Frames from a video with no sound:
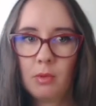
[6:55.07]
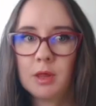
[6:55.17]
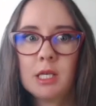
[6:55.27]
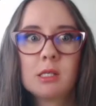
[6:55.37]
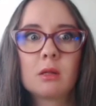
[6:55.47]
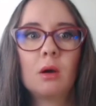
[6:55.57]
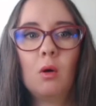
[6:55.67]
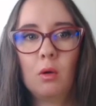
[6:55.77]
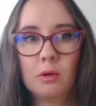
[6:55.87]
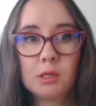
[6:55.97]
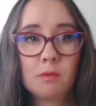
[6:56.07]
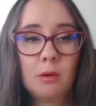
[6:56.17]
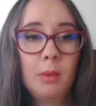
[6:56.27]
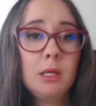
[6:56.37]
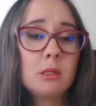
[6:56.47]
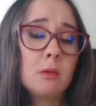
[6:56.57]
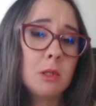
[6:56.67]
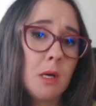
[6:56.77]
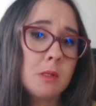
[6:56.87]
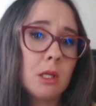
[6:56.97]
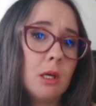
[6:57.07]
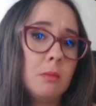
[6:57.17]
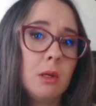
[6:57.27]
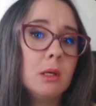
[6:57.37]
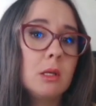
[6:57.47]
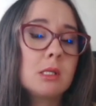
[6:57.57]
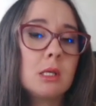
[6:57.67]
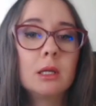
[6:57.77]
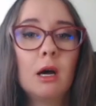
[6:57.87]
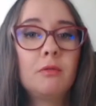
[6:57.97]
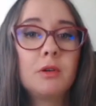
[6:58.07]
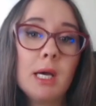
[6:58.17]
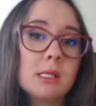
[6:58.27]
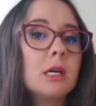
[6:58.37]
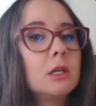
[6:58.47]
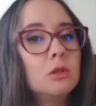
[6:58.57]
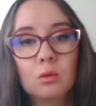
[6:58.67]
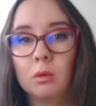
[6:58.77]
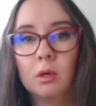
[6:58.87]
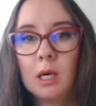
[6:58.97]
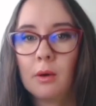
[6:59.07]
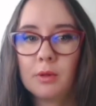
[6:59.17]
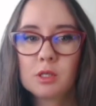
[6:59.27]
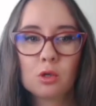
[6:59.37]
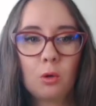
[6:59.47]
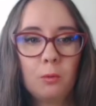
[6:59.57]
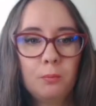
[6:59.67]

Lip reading: This is the whole answer. But sometimes it's enough. Yes, I do. That's all.